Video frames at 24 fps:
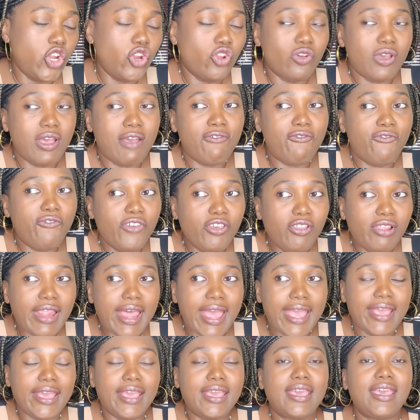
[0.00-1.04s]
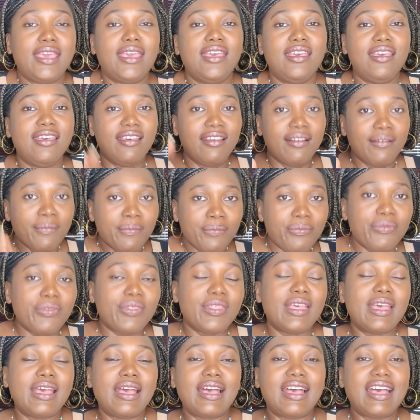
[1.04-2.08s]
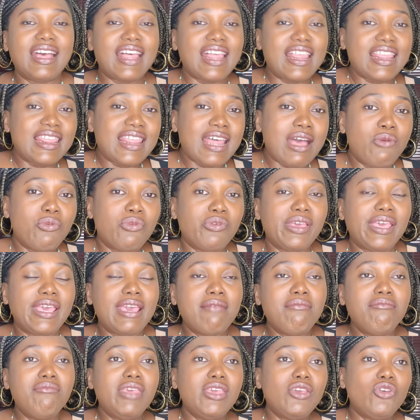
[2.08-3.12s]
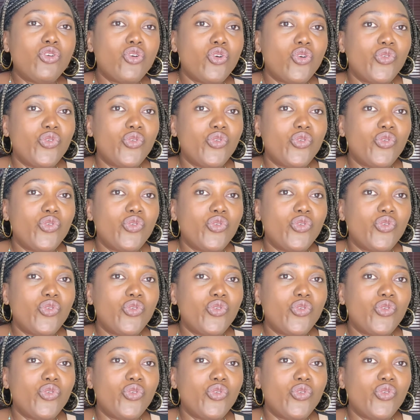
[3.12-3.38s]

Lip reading: You know, I feel like that will get me